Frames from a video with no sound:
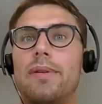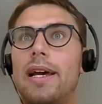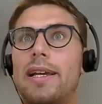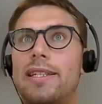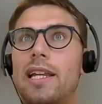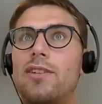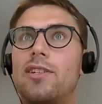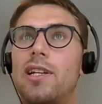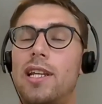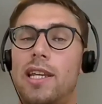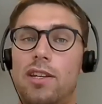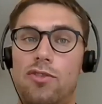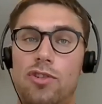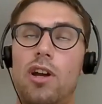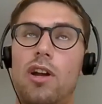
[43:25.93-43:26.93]

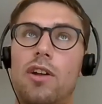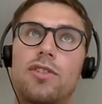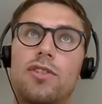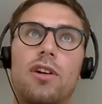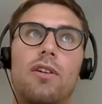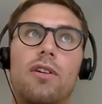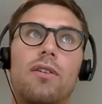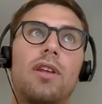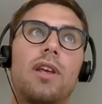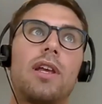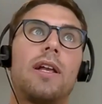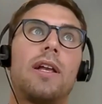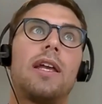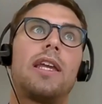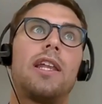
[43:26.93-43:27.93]
essentially judged on,
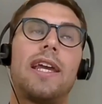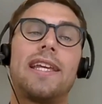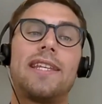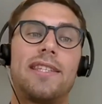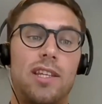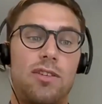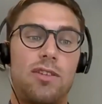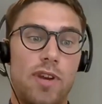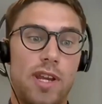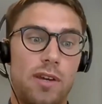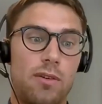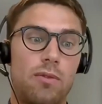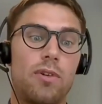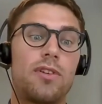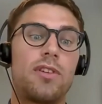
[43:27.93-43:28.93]
is this
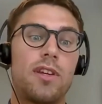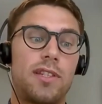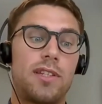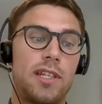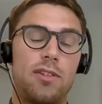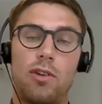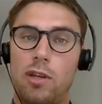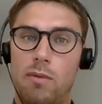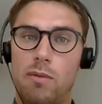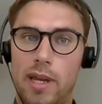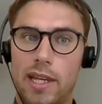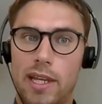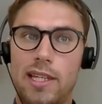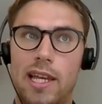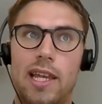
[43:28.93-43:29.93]
real? Does this document
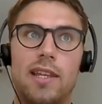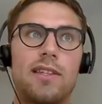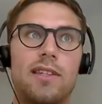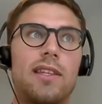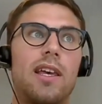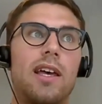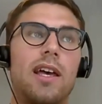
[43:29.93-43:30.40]
make sense?